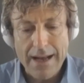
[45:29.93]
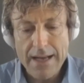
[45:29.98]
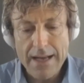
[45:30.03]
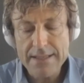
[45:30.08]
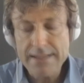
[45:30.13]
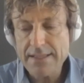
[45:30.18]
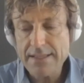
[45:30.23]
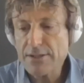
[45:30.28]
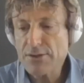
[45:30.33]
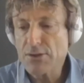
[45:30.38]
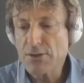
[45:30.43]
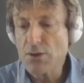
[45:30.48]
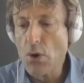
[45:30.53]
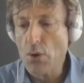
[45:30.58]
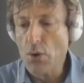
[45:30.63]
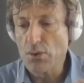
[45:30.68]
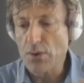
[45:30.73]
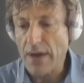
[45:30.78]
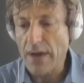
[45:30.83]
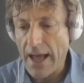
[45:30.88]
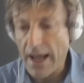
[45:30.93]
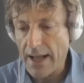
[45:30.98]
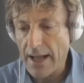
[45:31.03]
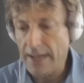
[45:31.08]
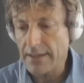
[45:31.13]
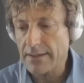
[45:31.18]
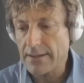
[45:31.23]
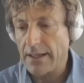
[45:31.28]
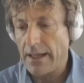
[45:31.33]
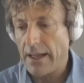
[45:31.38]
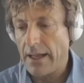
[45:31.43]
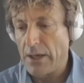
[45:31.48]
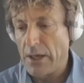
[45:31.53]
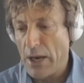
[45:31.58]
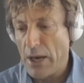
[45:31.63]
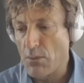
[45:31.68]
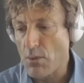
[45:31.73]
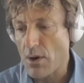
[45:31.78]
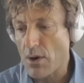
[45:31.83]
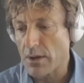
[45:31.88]
Access to land
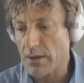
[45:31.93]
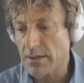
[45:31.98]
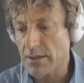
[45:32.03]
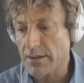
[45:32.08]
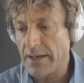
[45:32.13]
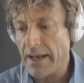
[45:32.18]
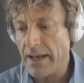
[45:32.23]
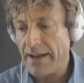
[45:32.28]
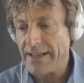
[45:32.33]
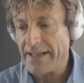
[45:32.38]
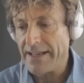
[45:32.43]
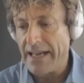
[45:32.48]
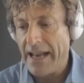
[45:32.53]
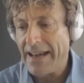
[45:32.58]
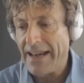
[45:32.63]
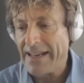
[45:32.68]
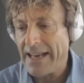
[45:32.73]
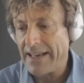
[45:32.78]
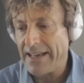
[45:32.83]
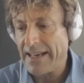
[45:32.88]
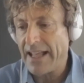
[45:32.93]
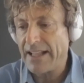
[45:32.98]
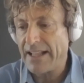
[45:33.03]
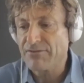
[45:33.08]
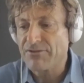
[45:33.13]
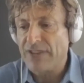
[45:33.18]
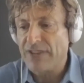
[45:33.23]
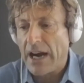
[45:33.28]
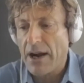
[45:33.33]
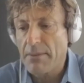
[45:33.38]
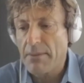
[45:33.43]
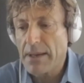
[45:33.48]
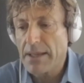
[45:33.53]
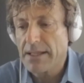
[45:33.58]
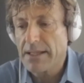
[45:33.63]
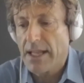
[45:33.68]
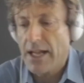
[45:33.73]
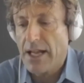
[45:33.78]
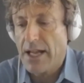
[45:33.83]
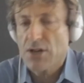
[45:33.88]
and water, land
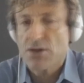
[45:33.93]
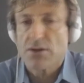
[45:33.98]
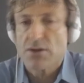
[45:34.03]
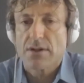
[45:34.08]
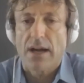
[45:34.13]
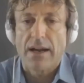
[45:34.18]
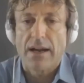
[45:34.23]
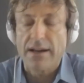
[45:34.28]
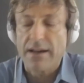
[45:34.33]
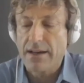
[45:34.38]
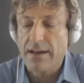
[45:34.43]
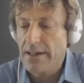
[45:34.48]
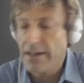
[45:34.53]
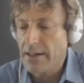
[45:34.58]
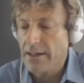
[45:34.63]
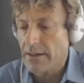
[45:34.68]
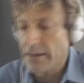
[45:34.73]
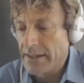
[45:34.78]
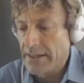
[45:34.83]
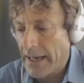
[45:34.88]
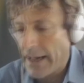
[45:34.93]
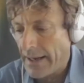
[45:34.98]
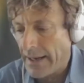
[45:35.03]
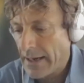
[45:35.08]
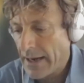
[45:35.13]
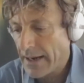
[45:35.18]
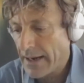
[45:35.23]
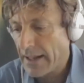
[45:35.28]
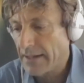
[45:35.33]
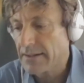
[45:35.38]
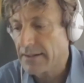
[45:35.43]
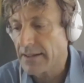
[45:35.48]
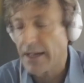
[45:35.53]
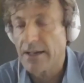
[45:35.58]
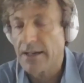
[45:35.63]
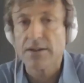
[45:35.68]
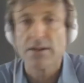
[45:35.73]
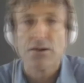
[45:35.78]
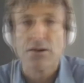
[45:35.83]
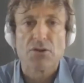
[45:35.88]
fragmentation, unclear land
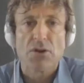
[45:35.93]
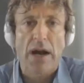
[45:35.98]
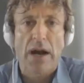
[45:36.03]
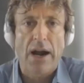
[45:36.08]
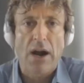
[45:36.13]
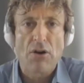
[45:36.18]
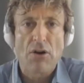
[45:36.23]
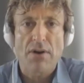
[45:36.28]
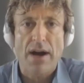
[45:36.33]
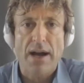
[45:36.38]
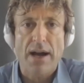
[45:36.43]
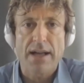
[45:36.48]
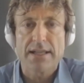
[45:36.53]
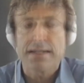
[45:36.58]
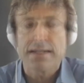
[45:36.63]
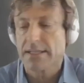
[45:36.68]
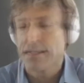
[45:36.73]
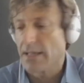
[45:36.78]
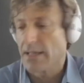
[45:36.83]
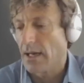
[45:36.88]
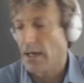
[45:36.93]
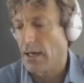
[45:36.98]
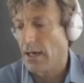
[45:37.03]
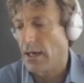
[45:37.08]
tenure rights,